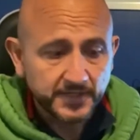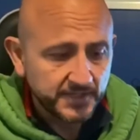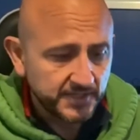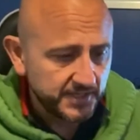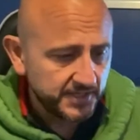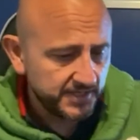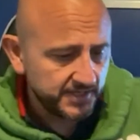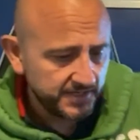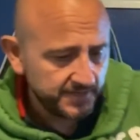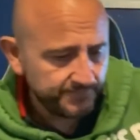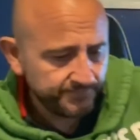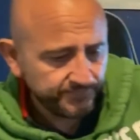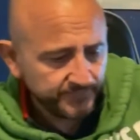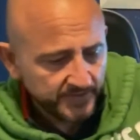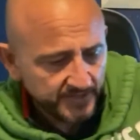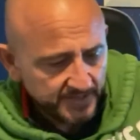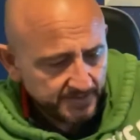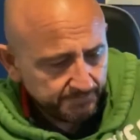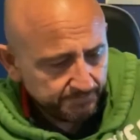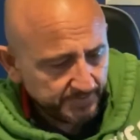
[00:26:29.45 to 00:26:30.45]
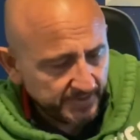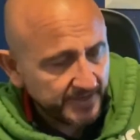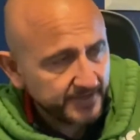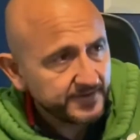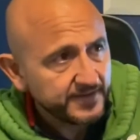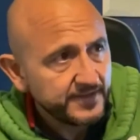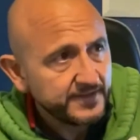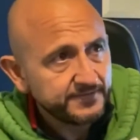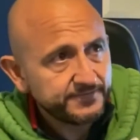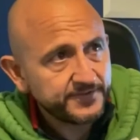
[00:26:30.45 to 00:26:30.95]
But
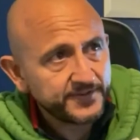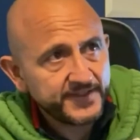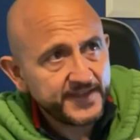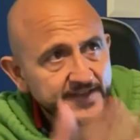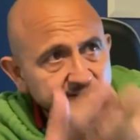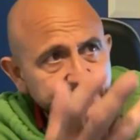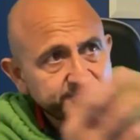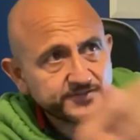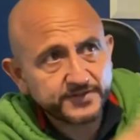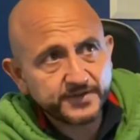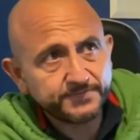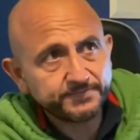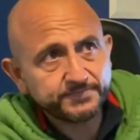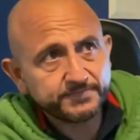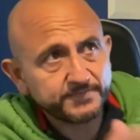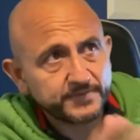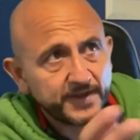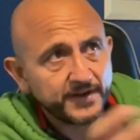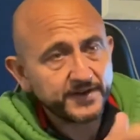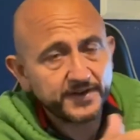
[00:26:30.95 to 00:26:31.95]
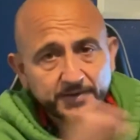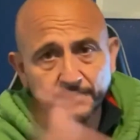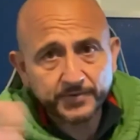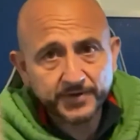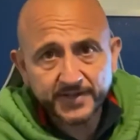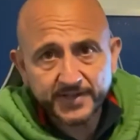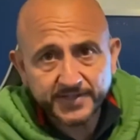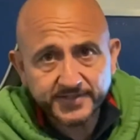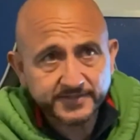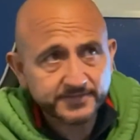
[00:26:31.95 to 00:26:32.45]
for the extra, I don't know what it
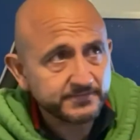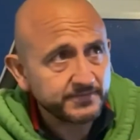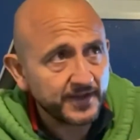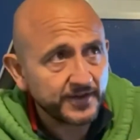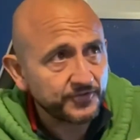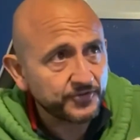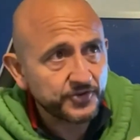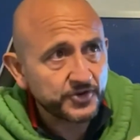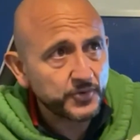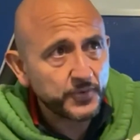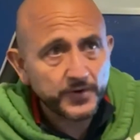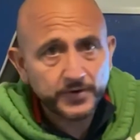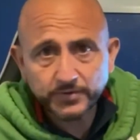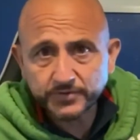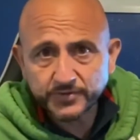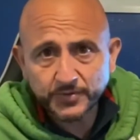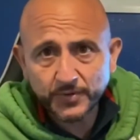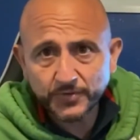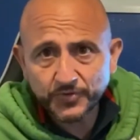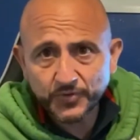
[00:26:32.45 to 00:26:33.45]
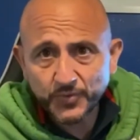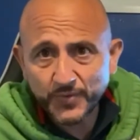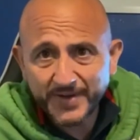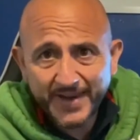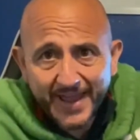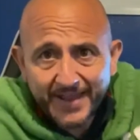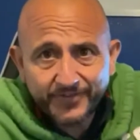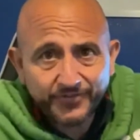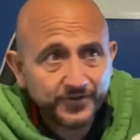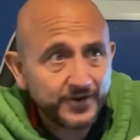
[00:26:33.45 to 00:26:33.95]
is, 100 quid or 200 quid
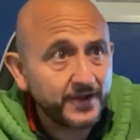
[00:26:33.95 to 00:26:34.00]
extra.